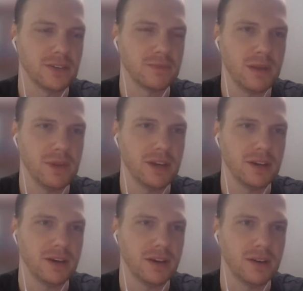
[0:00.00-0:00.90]
maybe
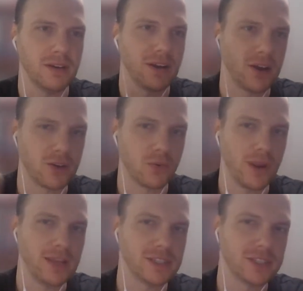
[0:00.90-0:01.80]
a
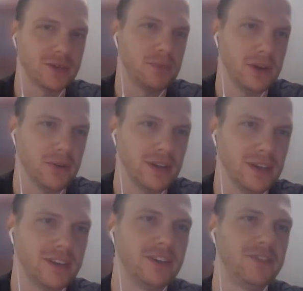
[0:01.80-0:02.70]
grace
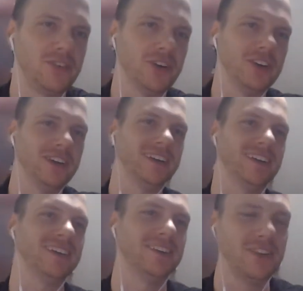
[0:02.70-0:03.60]
period for
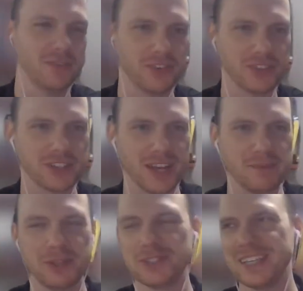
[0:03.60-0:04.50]
not
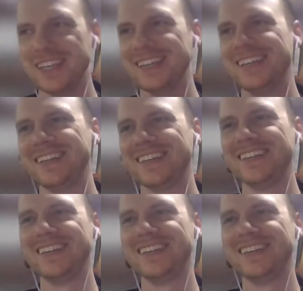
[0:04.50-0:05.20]
using it.